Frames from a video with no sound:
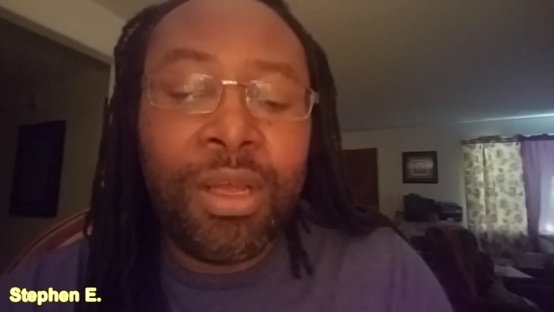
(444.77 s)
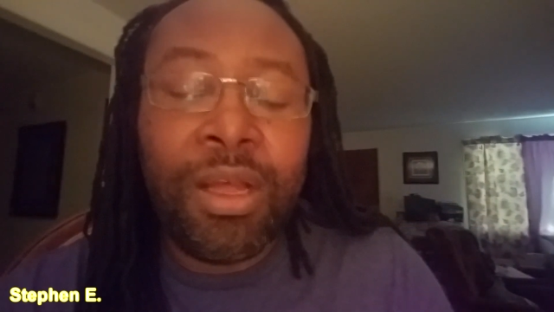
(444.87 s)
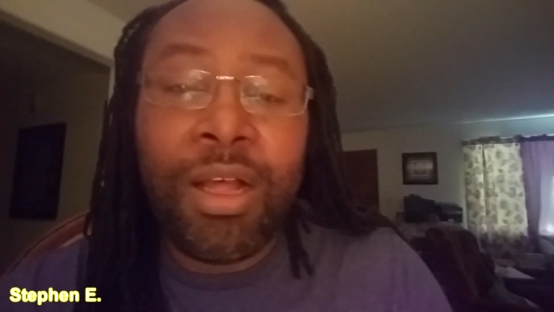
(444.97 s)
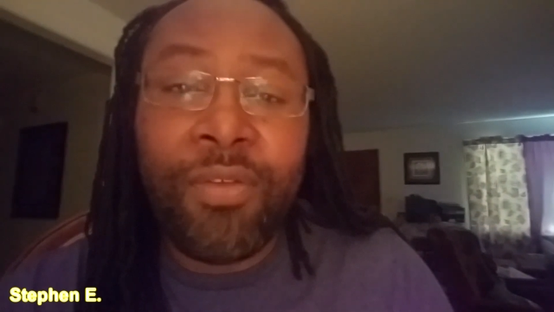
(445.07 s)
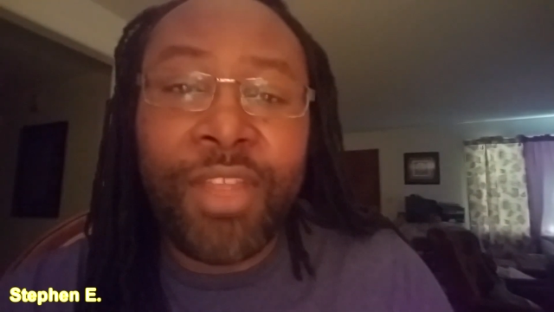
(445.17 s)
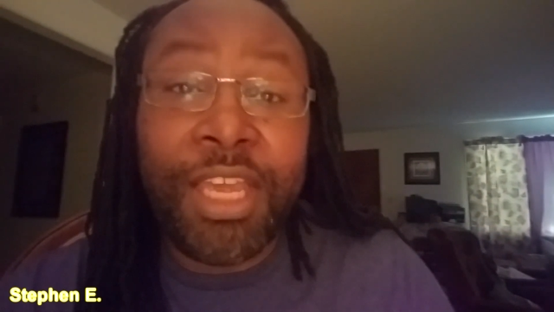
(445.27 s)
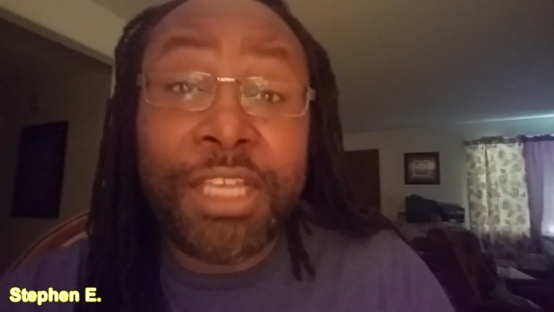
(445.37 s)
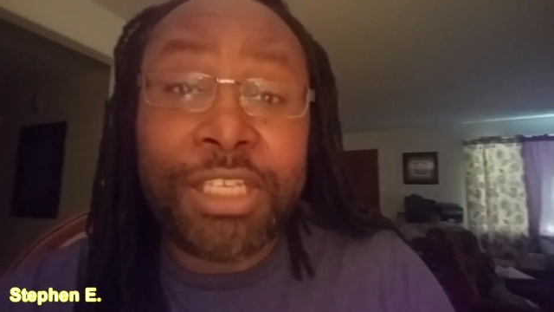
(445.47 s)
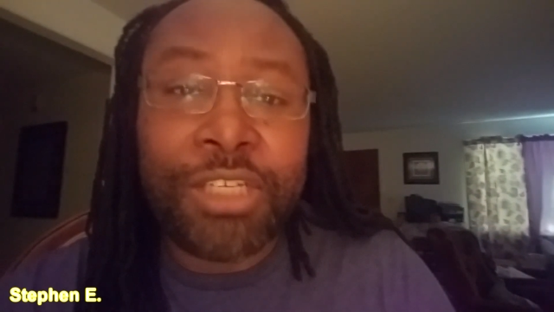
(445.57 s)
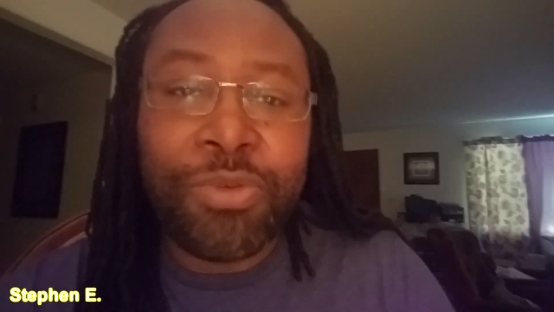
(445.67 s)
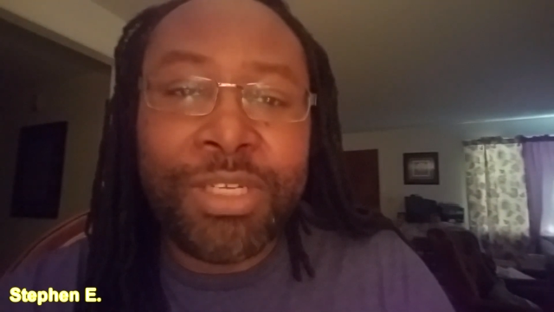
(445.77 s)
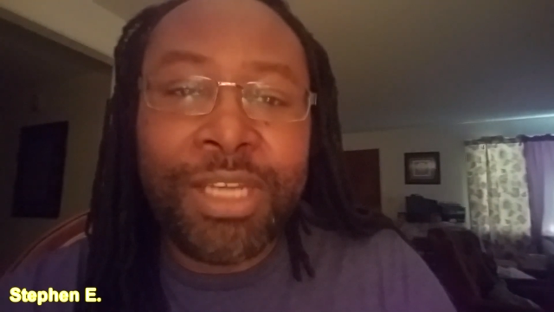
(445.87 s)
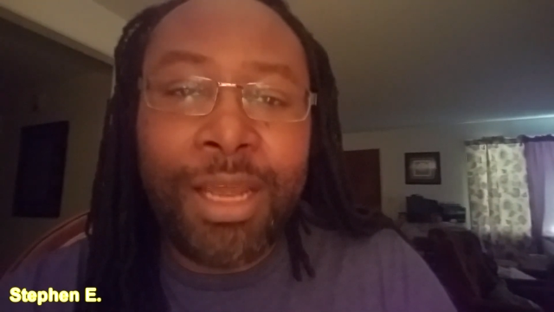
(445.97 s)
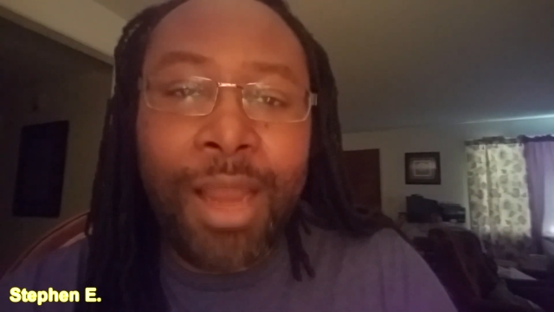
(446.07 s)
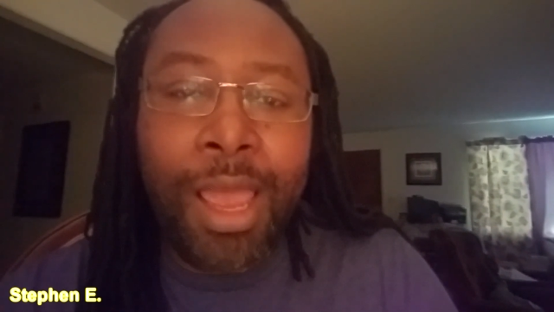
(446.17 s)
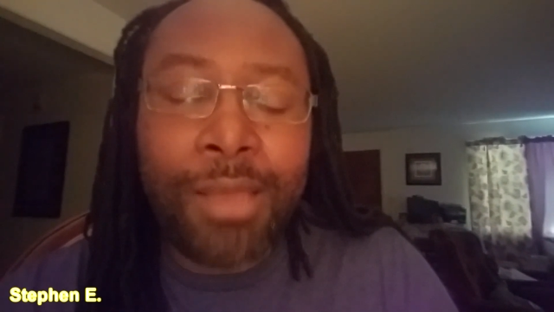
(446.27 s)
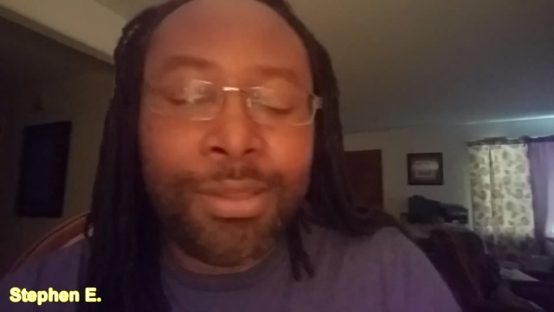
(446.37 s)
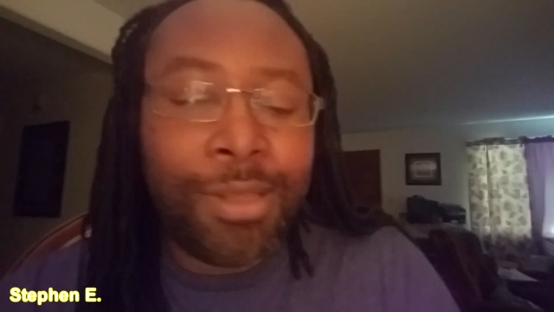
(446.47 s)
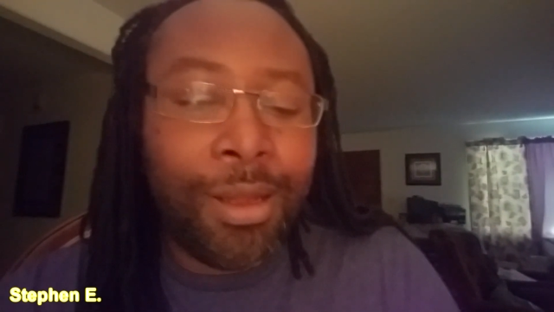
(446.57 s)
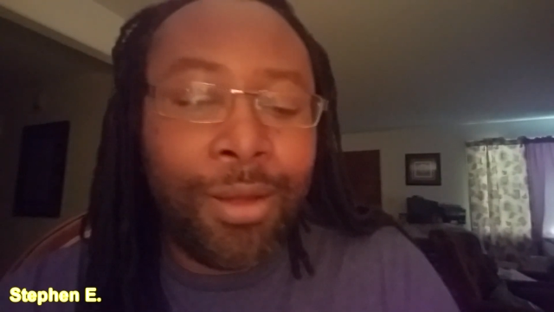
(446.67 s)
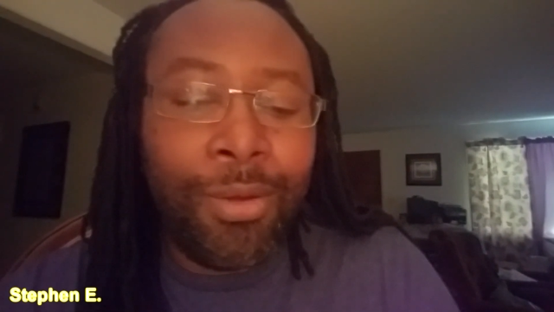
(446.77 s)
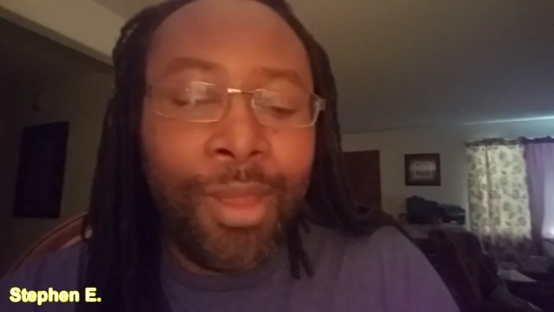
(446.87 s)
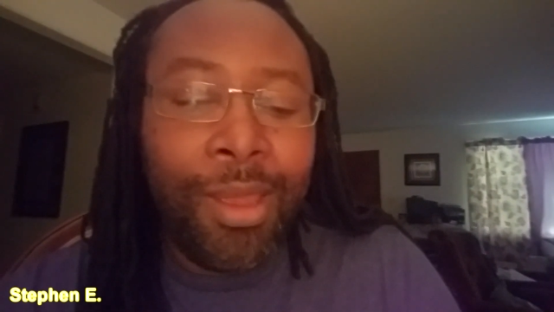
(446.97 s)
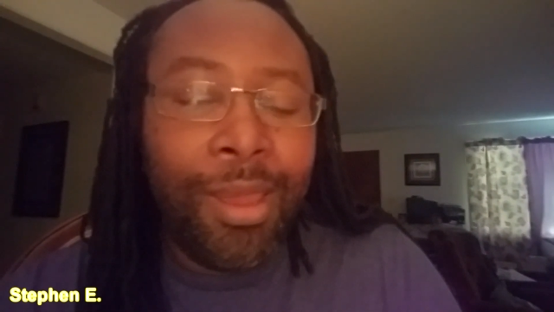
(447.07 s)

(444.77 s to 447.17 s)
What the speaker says: of the Ancestry DNA. So,